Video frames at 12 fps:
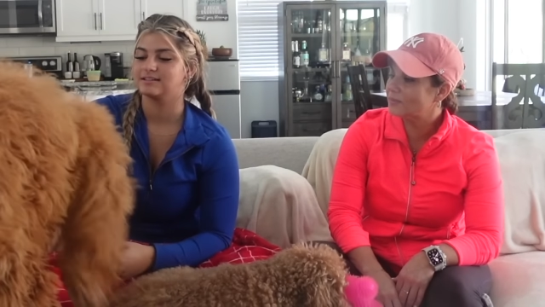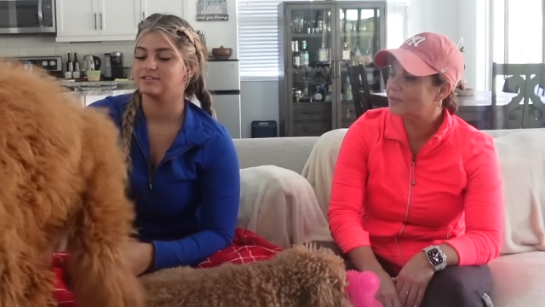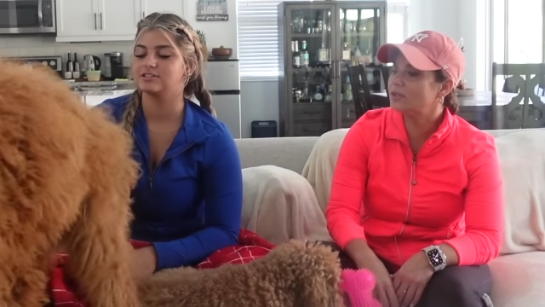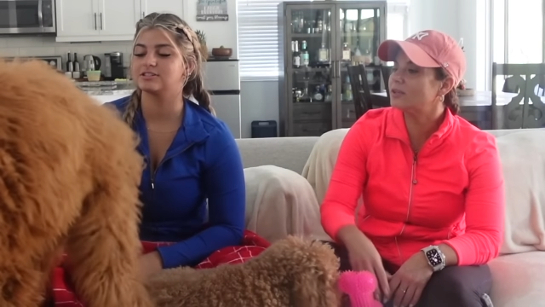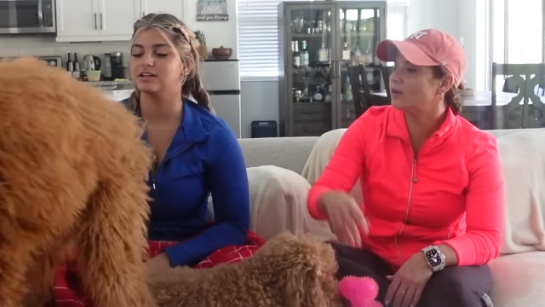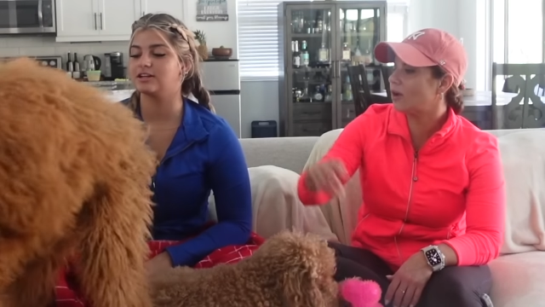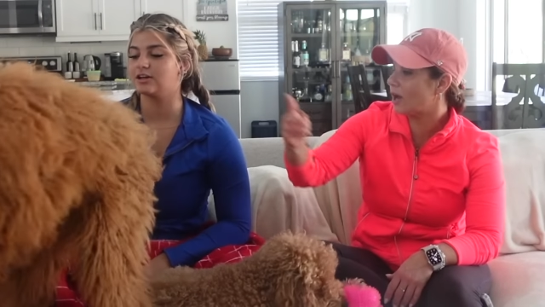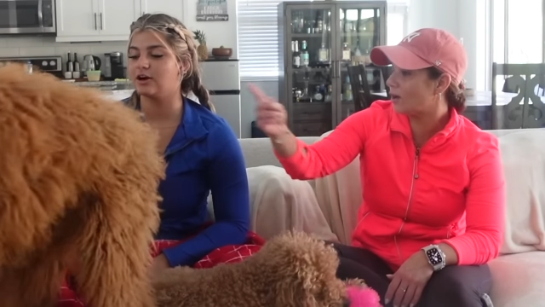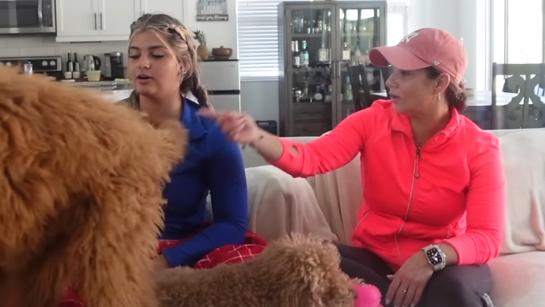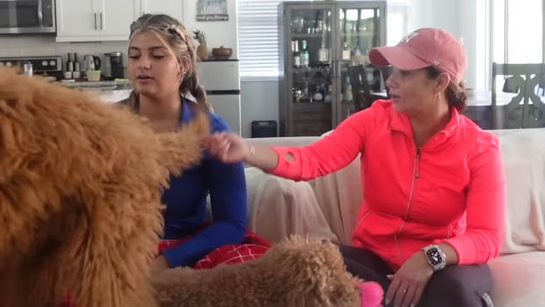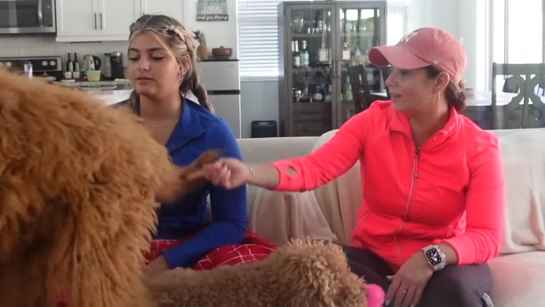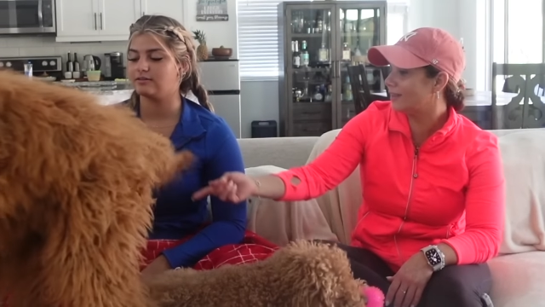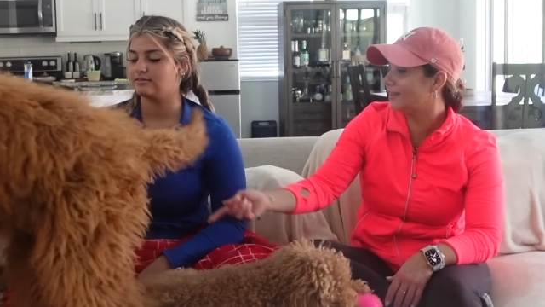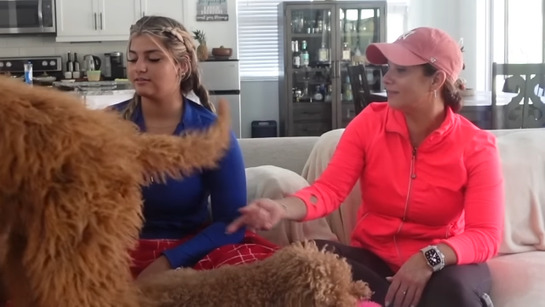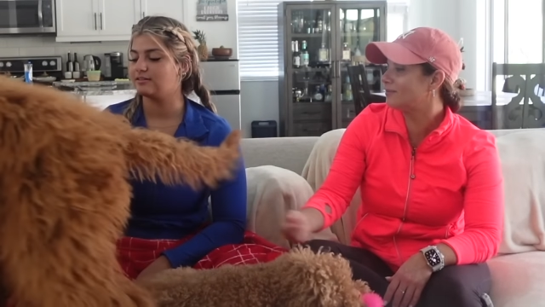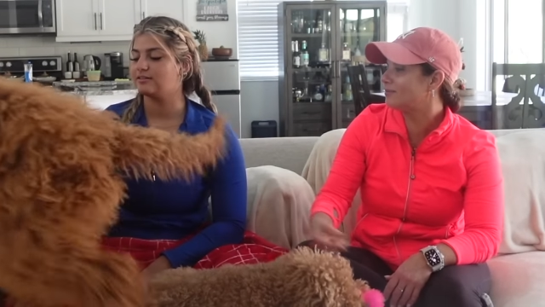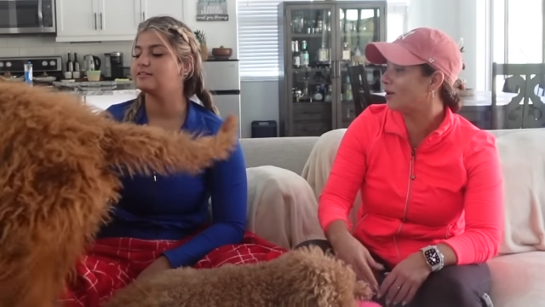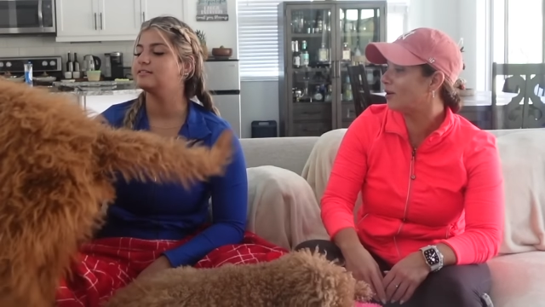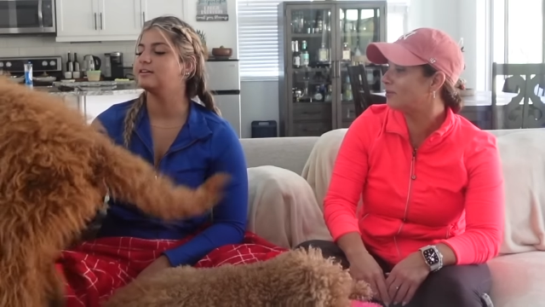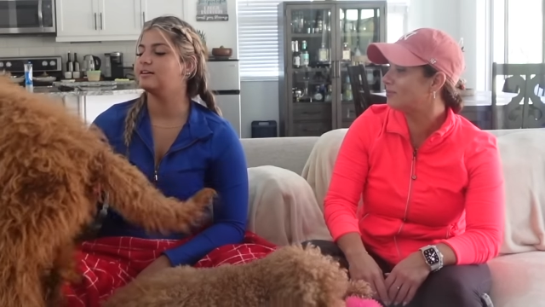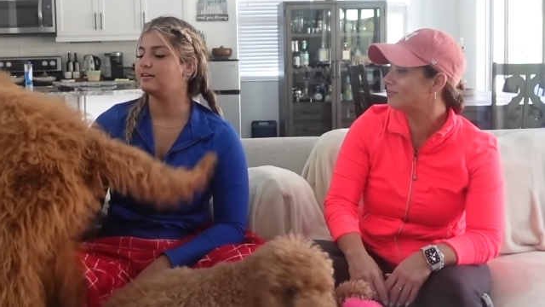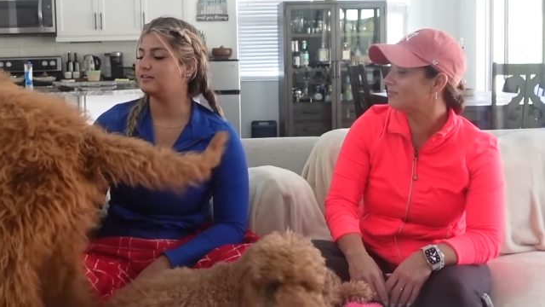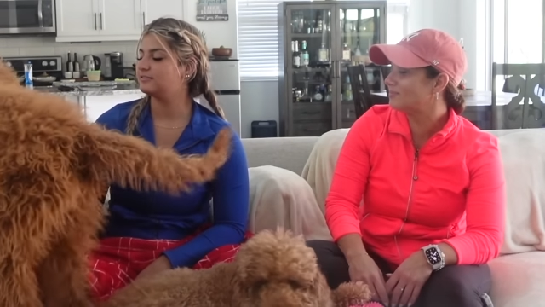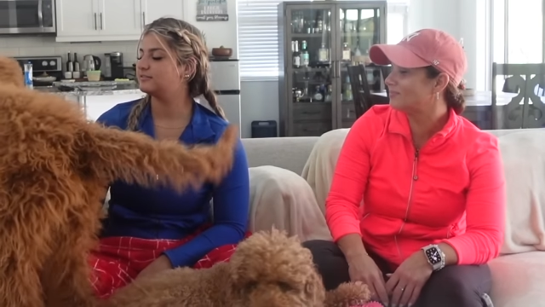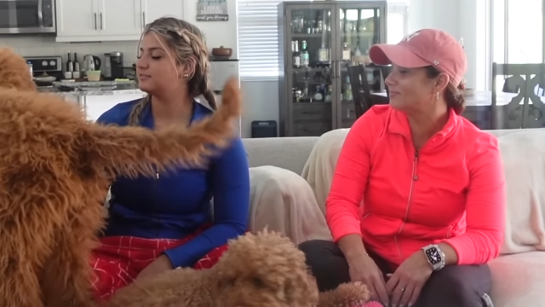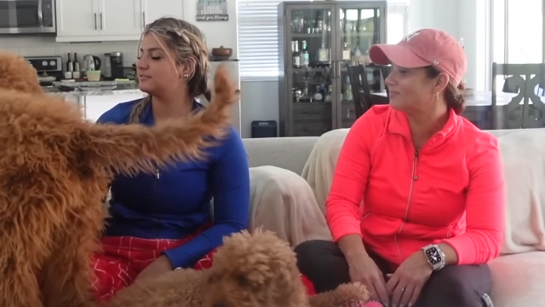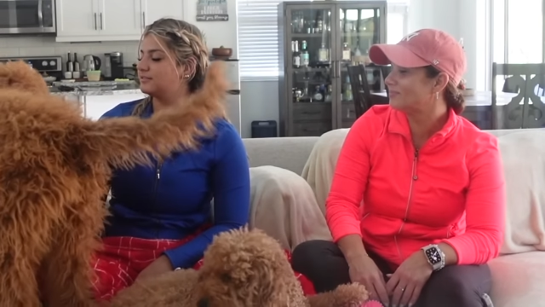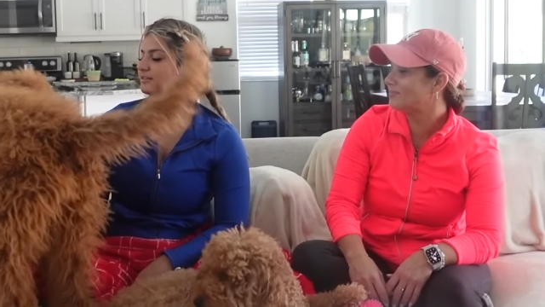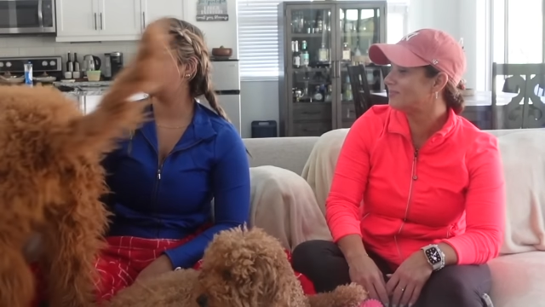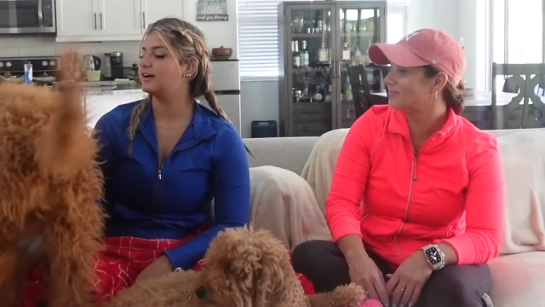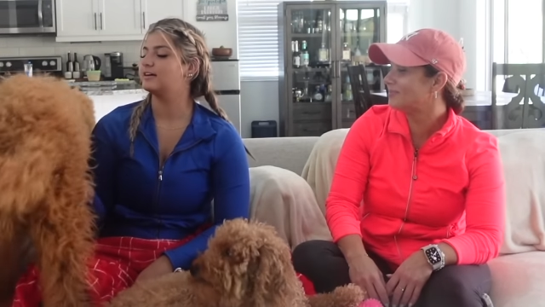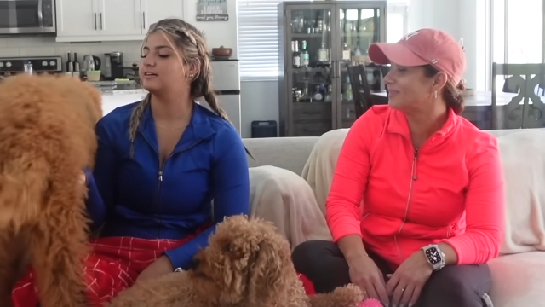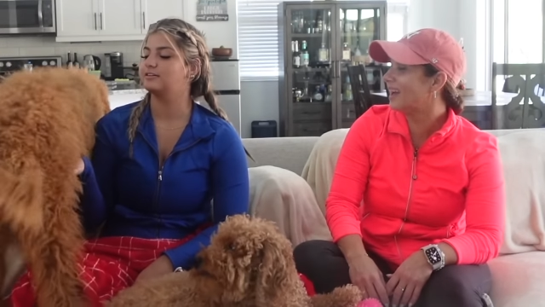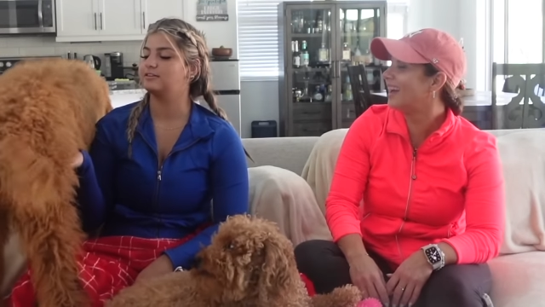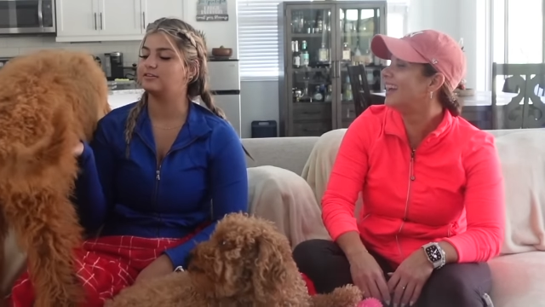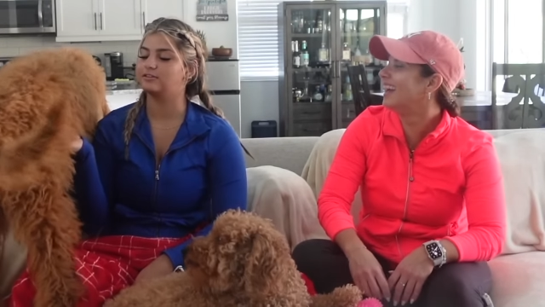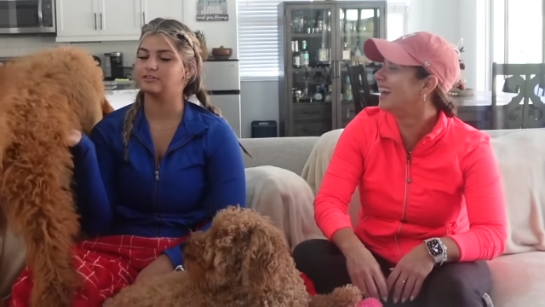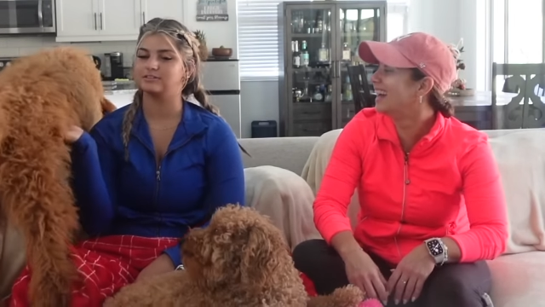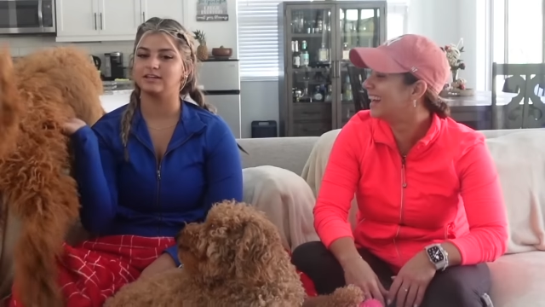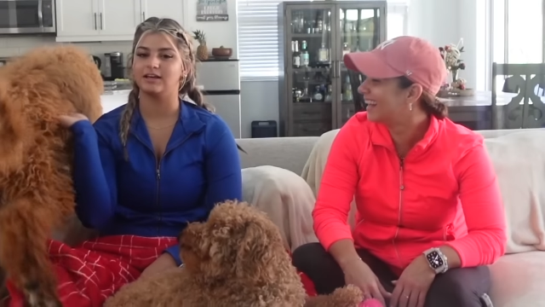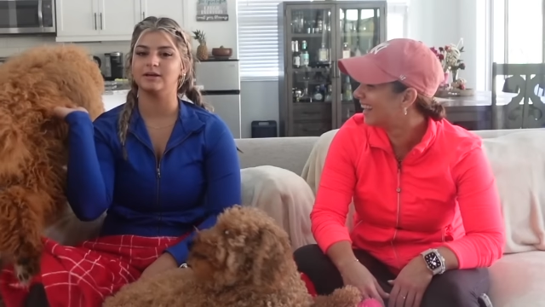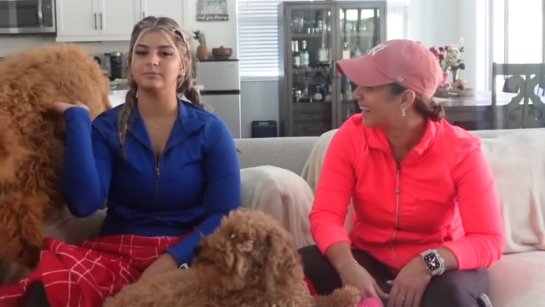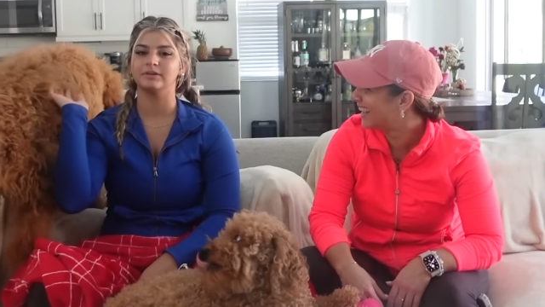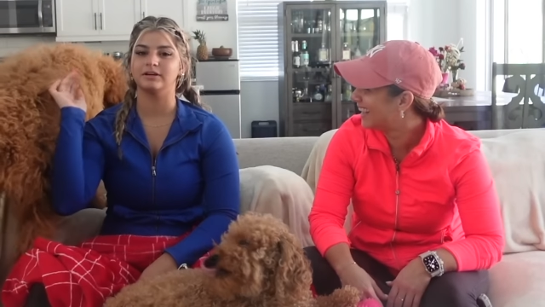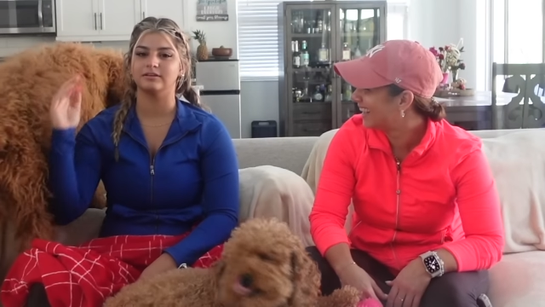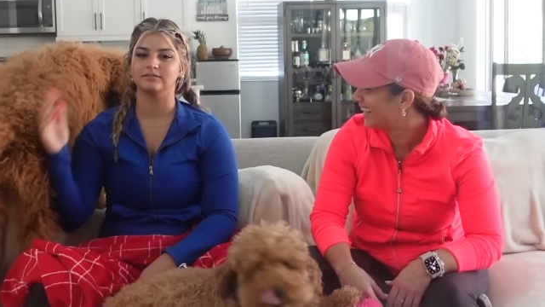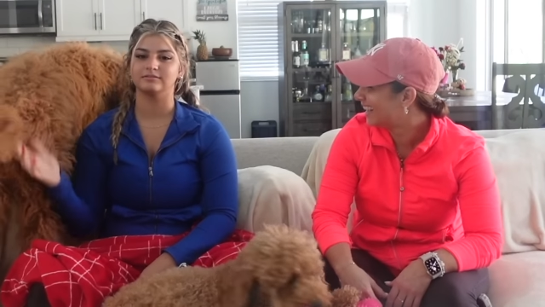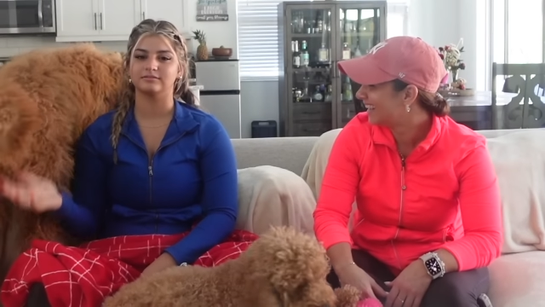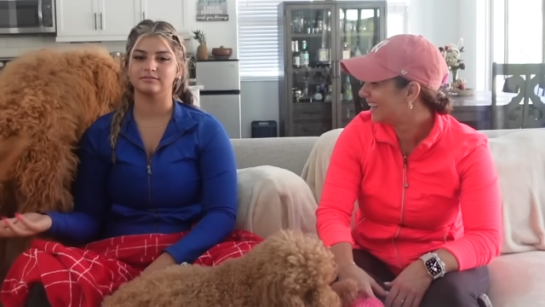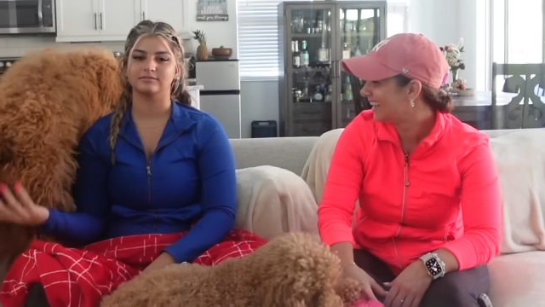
Speaker 1: She's gonna, gonna go. Oh. Oh? Yeah, good girl. Stay up there.